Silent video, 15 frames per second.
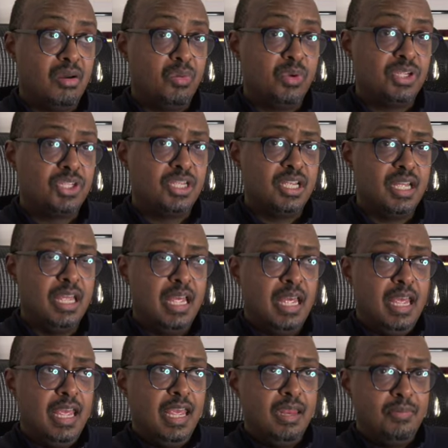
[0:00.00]
which
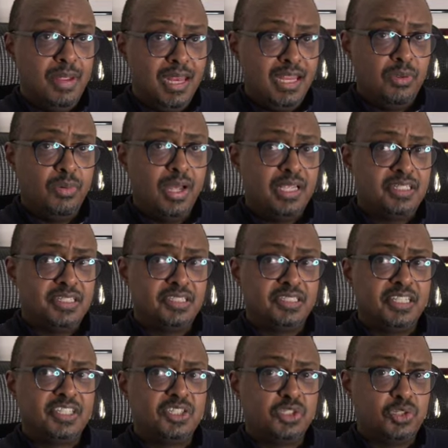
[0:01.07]
in many ways is
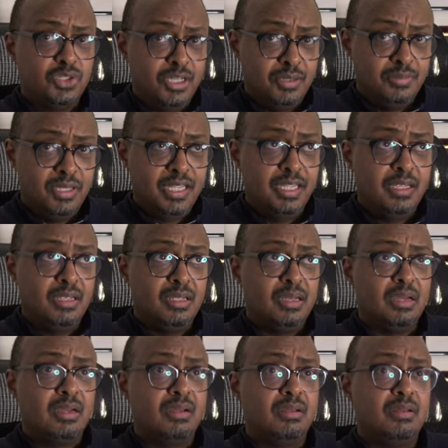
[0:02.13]
extremely
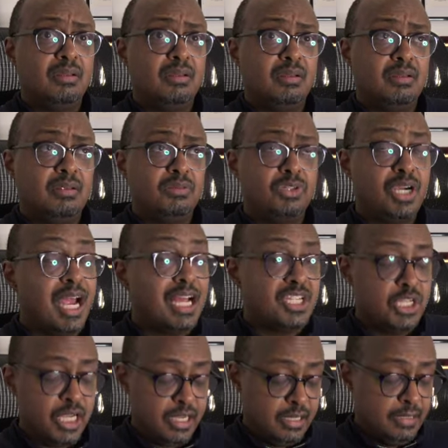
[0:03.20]

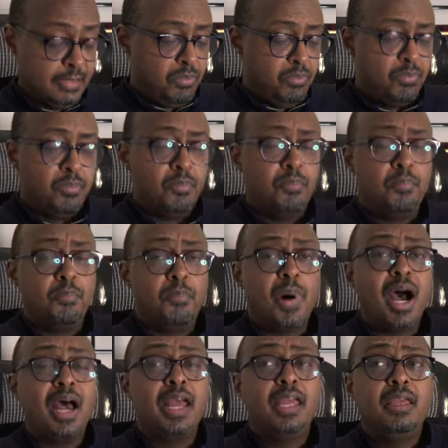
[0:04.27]
tragic.
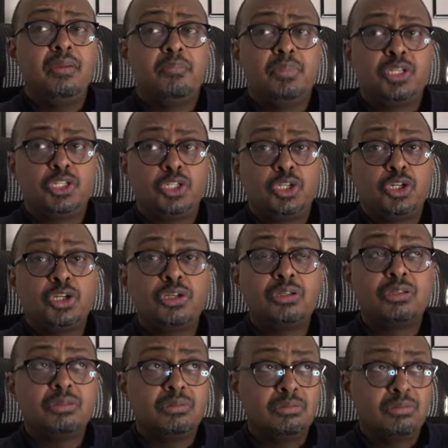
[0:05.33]
My
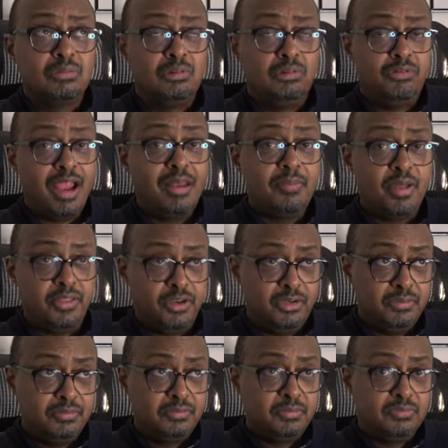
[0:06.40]
maternal grandmother
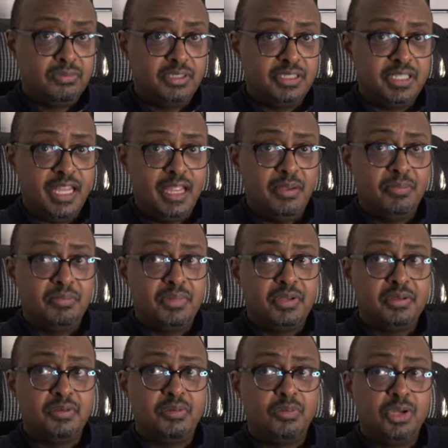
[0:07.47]
was named
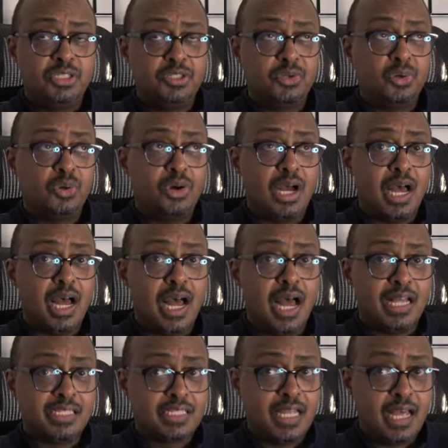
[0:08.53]
Wezero
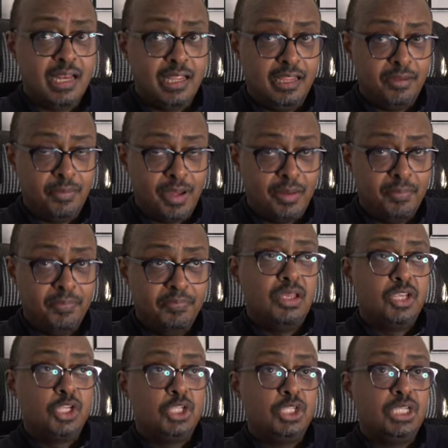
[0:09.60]
Askale Yimam.
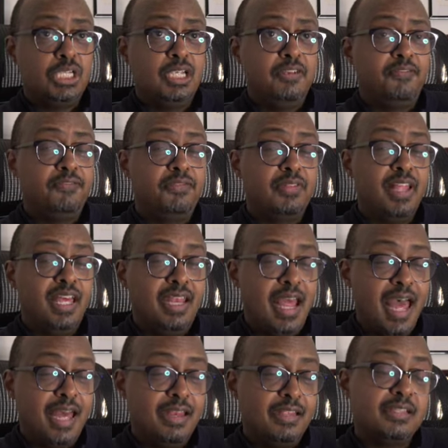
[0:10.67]
She fled
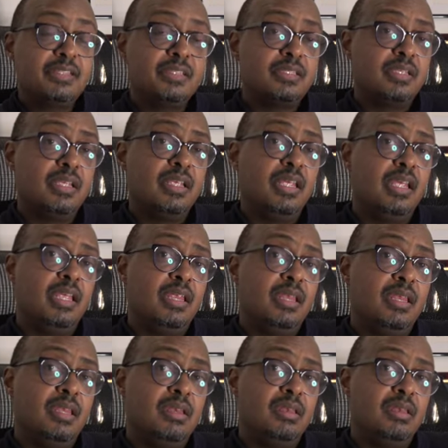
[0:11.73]
Addis in